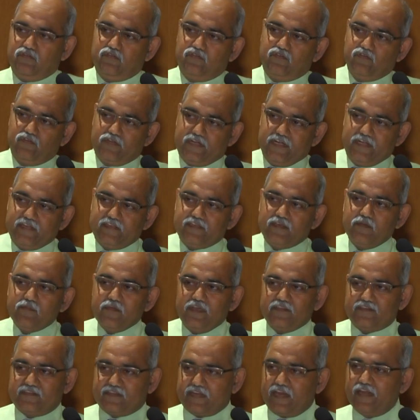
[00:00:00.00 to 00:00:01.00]
to treat them
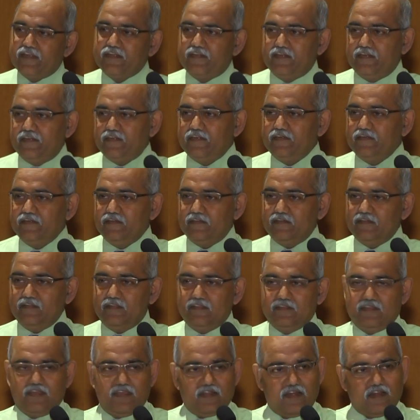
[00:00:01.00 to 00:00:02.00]
as standard,
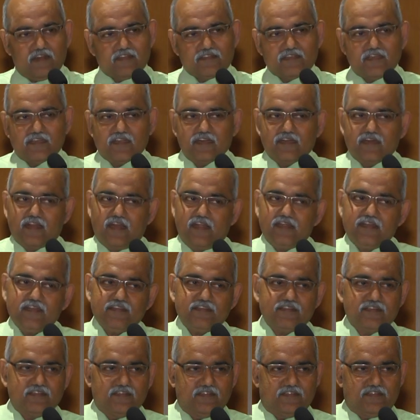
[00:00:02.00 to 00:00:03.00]
there are certain
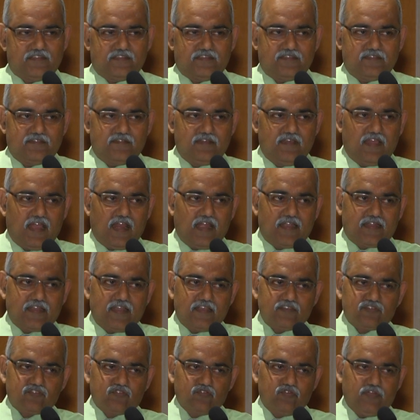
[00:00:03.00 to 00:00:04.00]
conditions
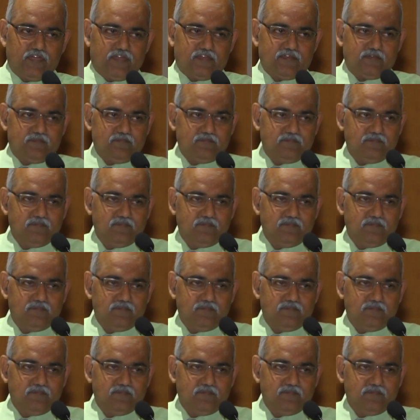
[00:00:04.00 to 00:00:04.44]
attached to it.